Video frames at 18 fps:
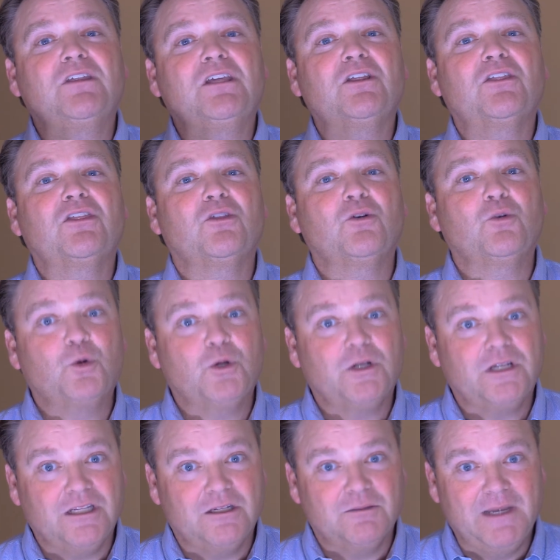the
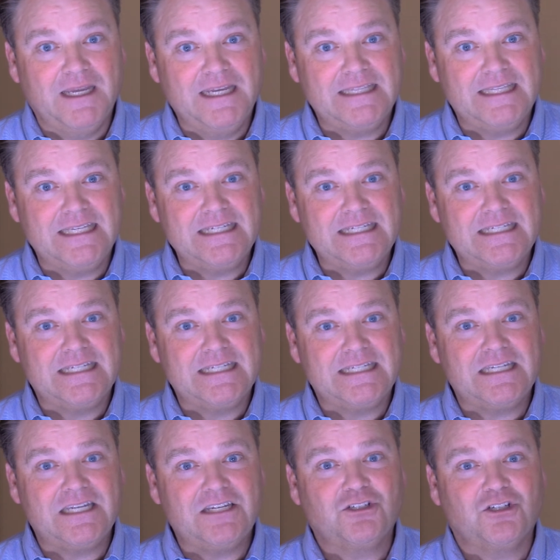authority to make these
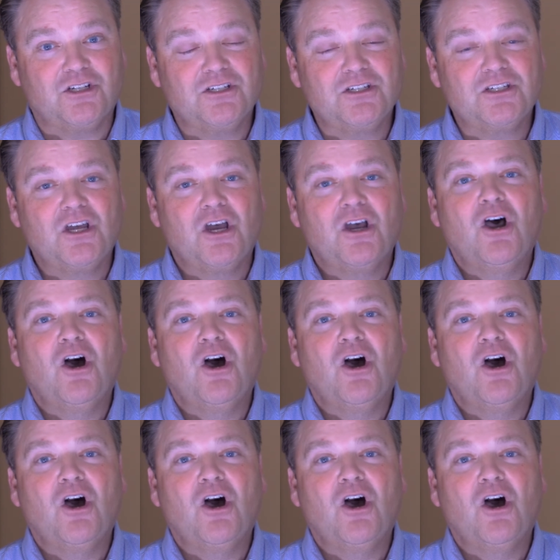decisions